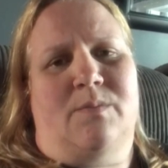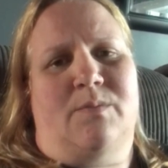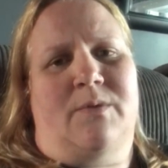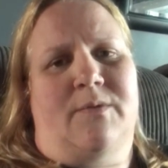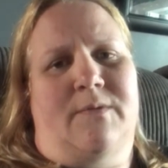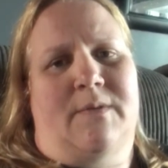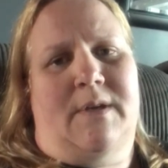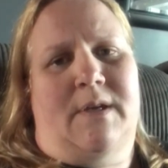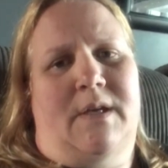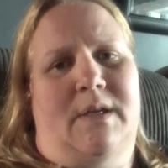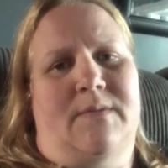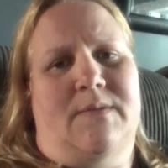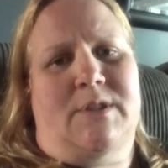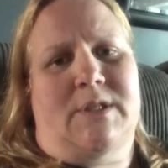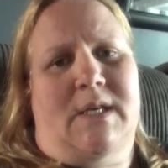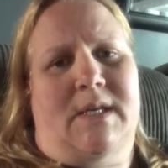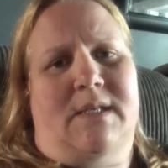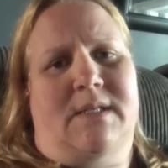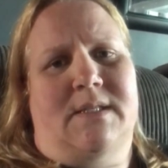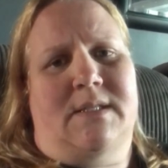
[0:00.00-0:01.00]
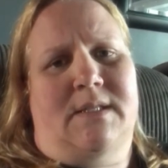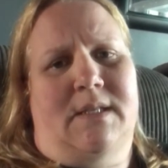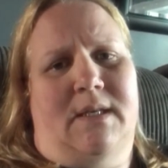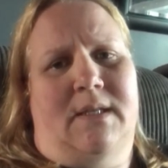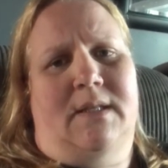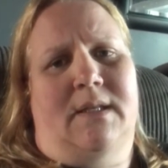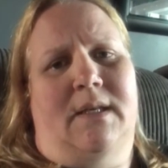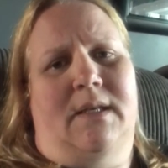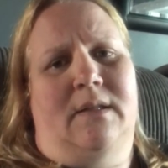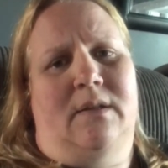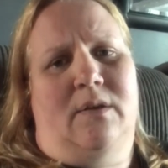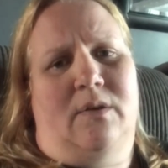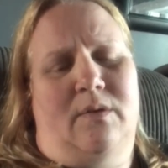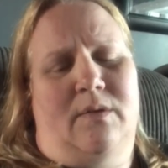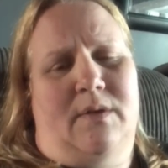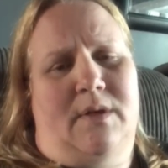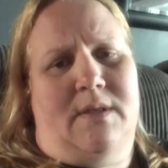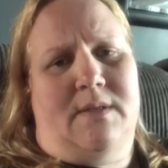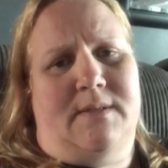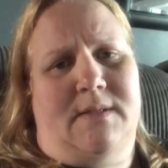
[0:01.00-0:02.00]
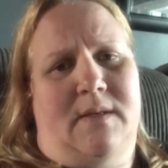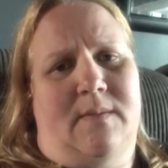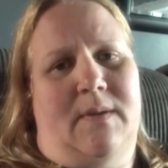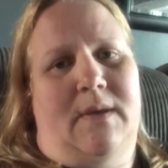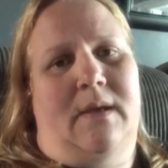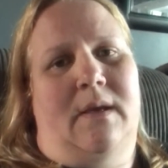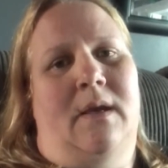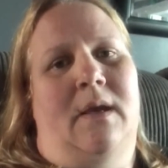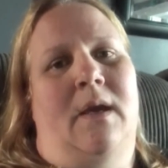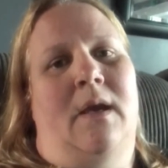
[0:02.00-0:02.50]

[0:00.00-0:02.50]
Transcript: preventative checks done, like the colonoscopy.